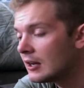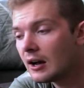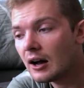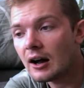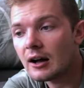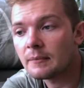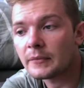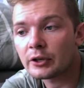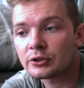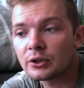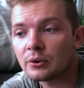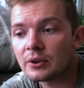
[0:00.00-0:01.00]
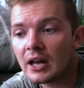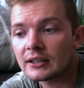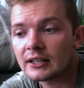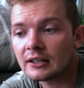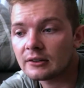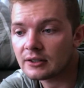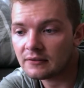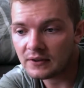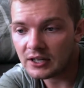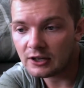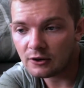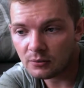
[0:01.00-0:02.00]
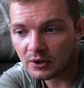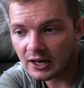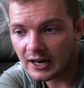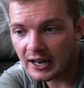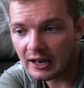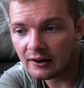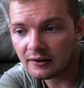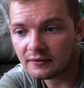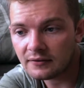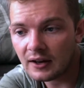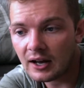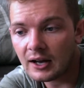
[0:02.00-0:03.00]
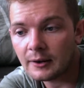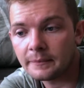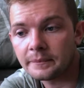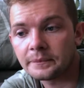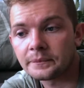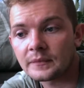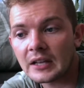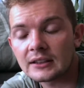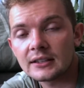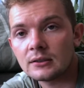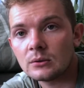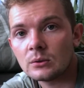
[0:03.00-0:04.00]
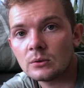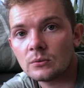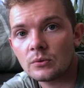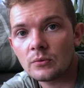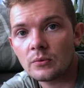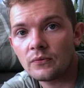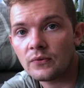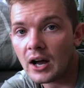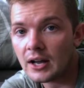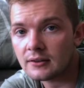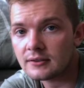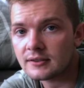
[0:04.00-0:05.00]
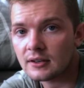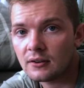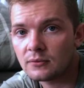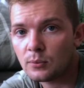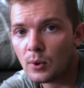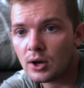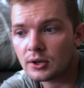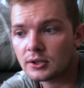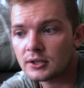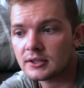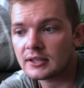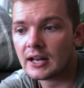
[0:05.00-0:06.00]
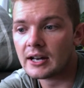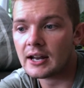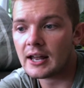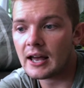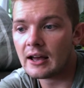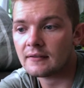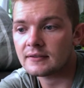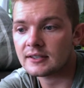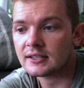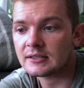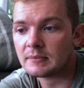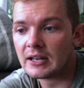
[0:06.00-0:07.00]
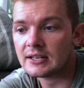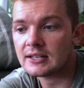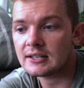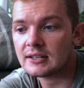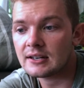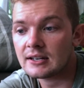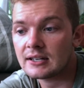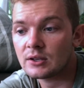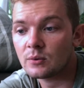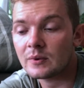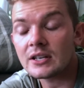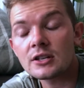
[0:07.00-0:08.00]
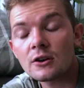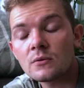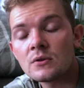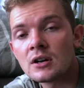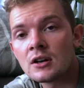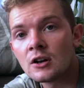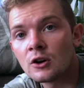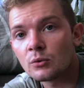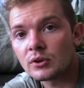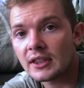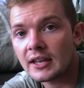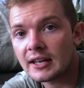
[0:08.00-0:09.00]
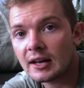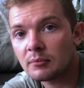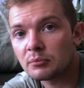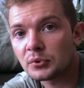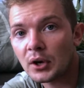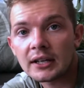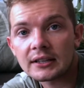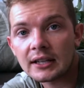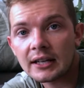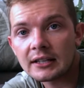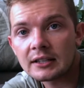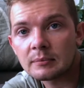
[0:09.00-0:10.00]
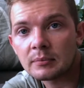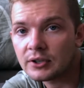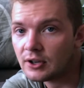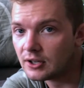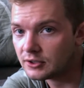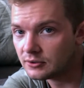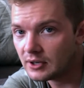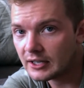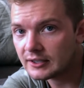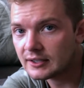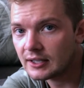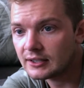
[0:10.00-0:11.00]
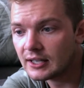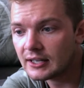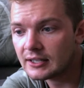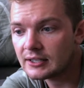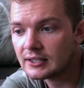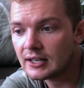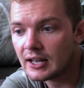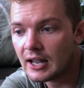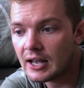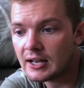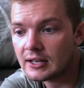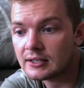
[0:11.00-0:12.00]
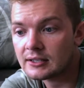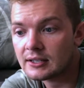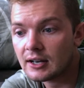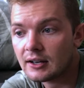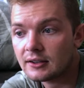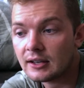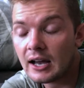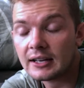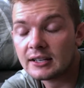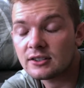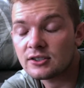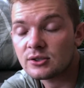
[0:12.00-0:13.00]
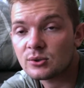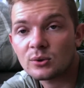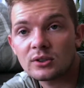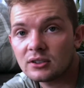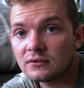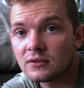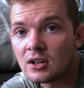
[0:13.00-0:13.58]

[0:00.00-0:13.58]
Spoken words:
I'll show that later in the video, where I have little vials of water that I have suspended in the window where they get bright light but not direct sunlight, and I can just sort of